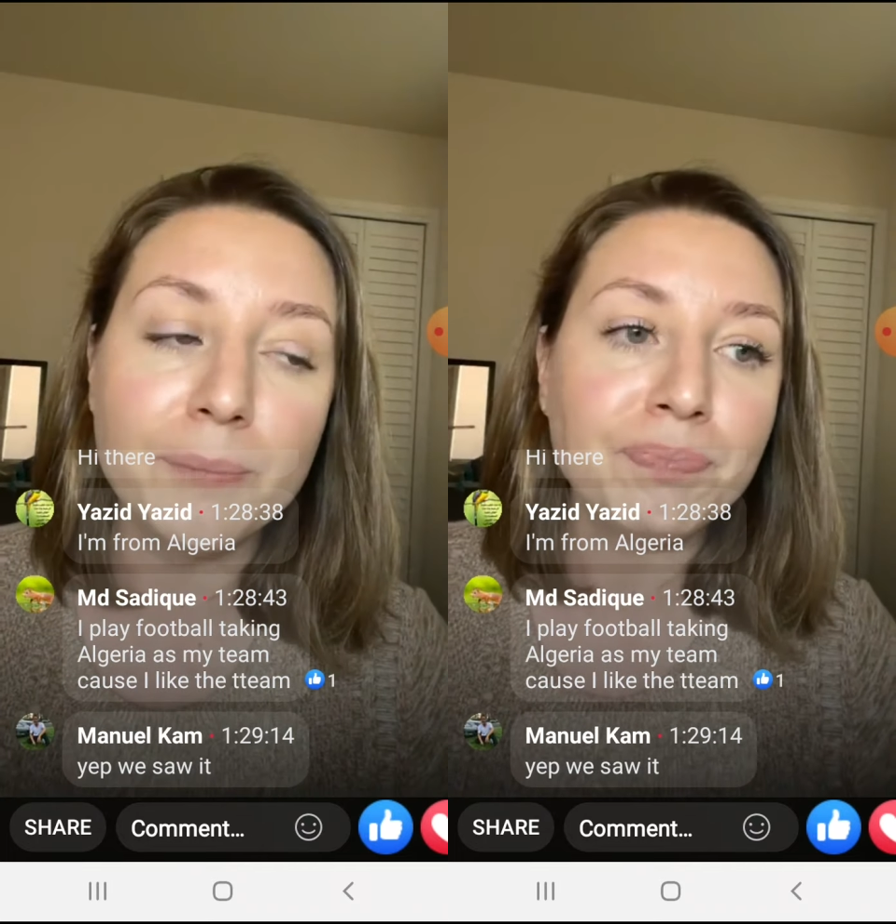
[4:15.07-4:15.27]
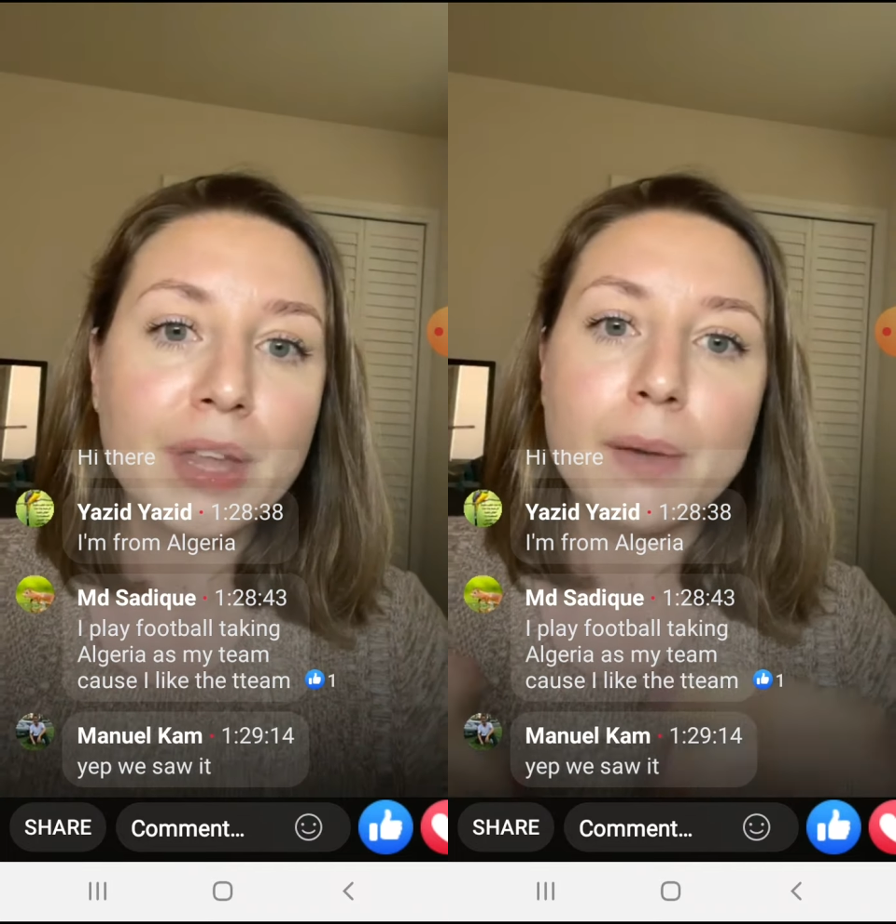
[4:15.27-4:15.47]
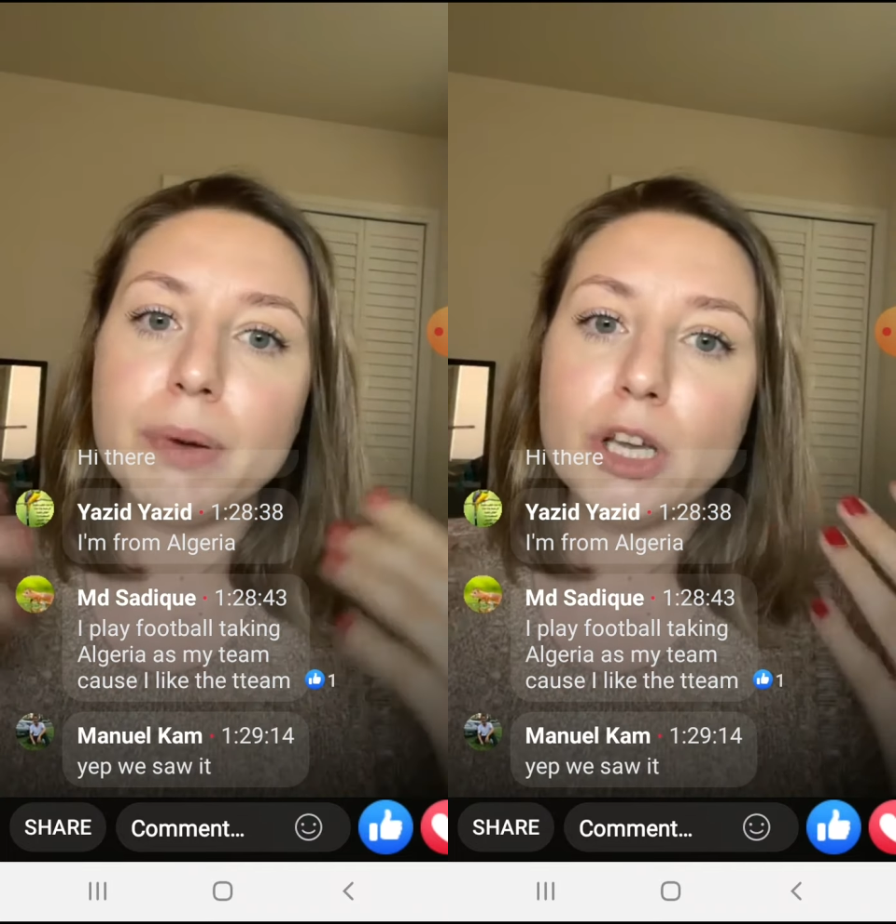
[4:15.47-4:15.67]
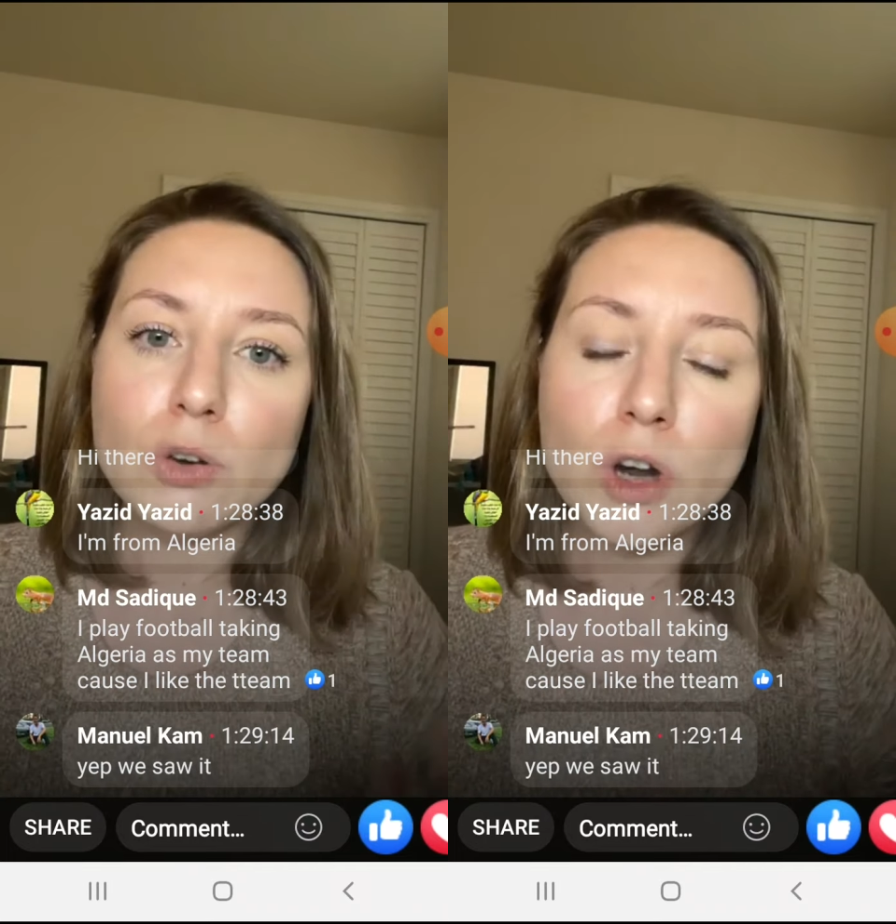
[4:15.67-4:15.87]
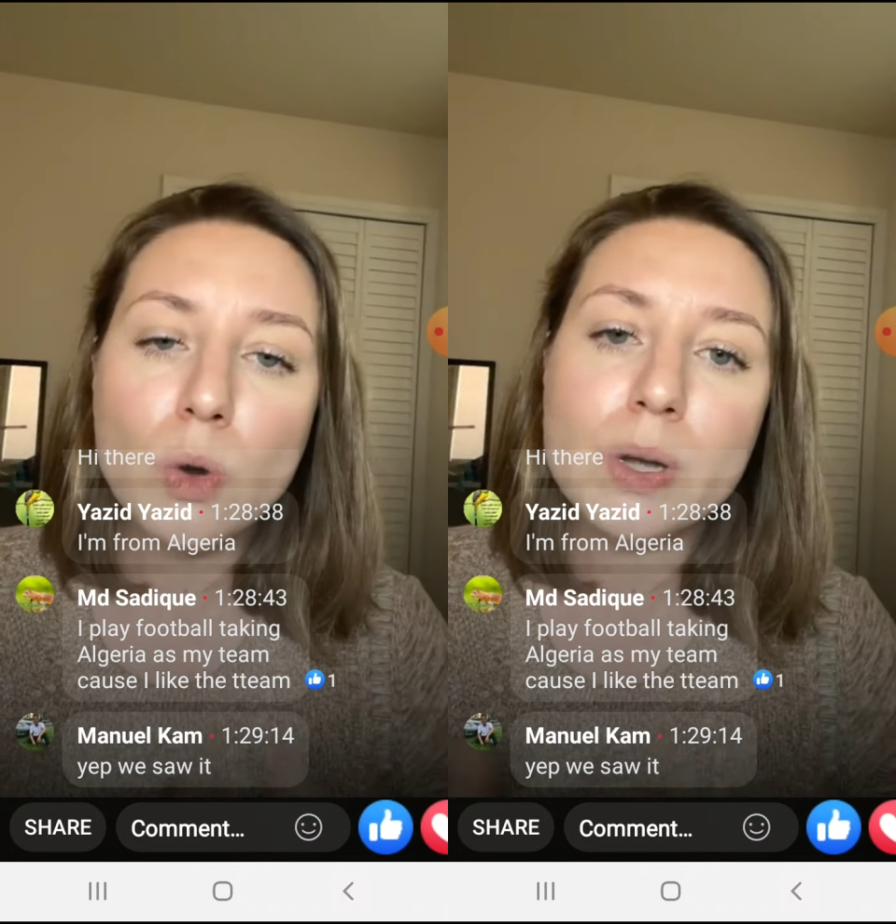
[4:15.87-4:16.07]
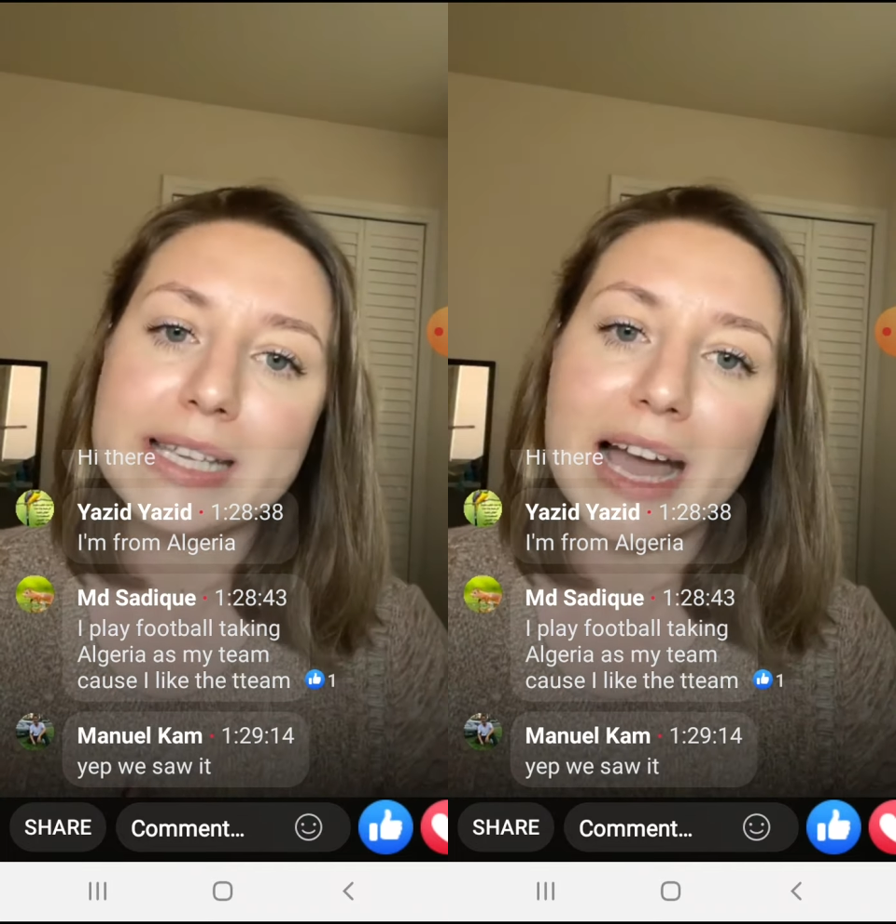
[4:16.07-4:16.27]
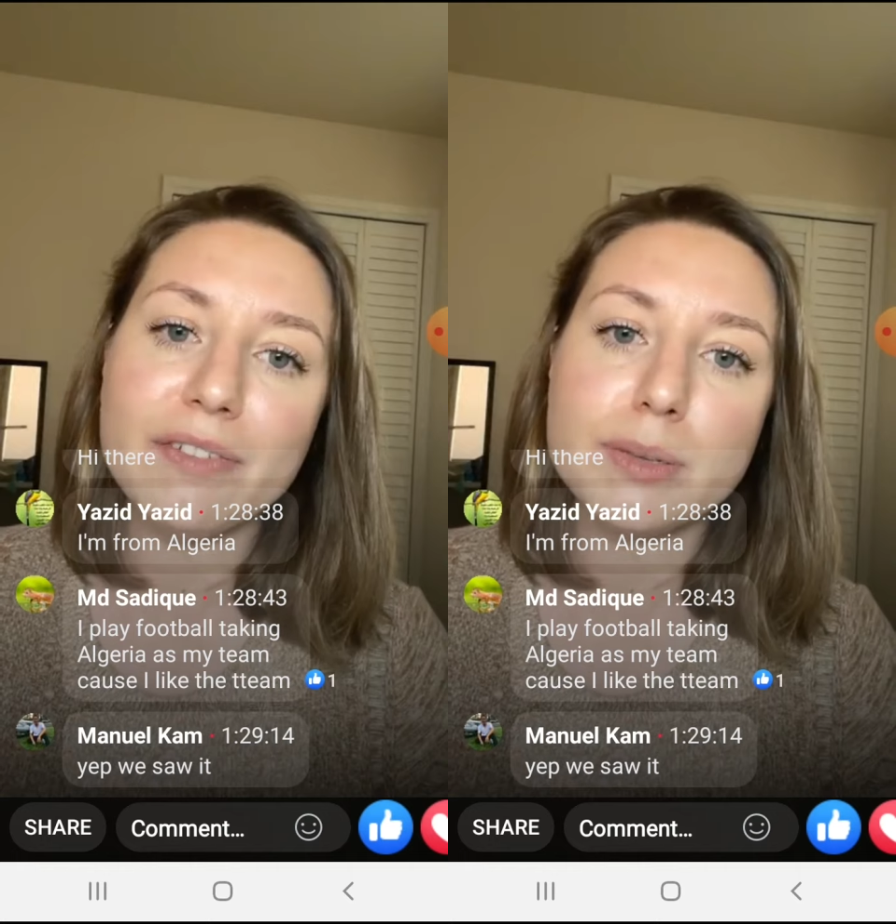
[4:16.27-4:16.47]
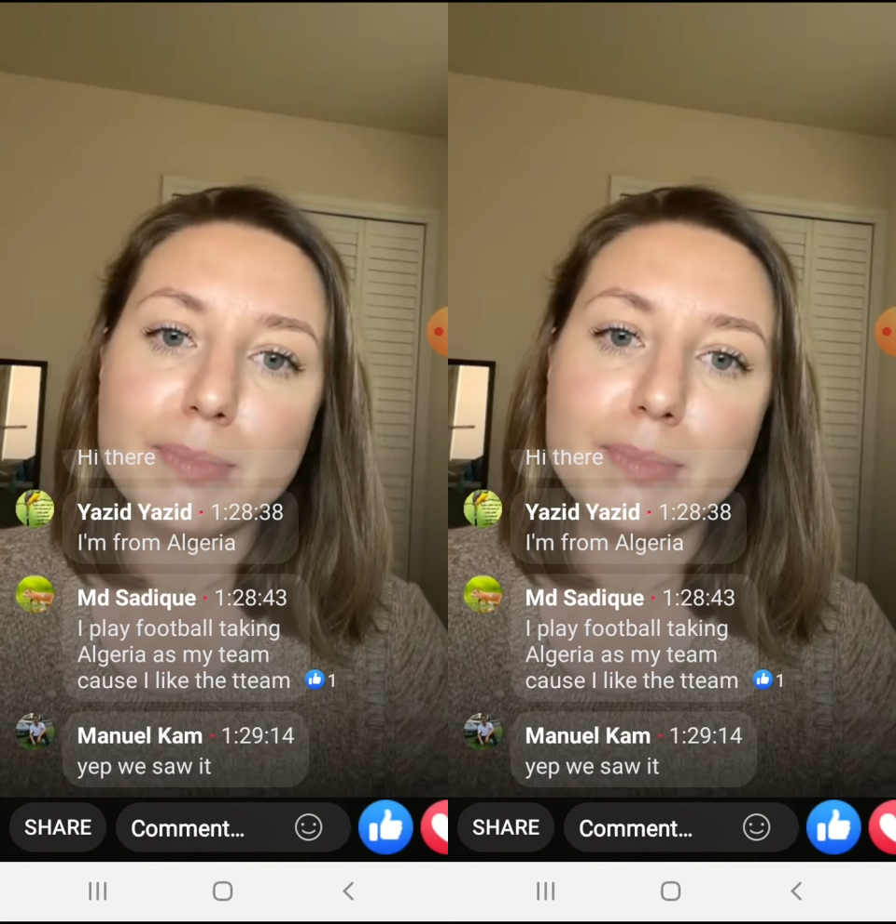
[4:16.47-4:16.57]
But you don't always have to make